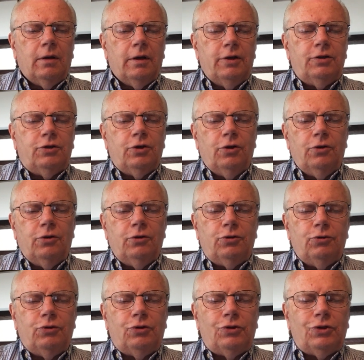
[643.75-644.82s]
Let's turn
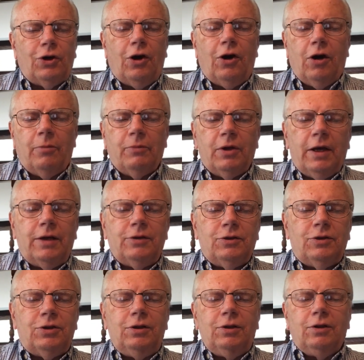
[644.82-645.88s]
to Psalm
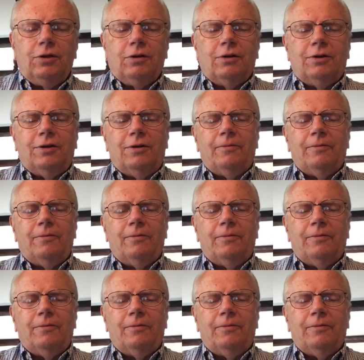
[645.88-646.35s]
19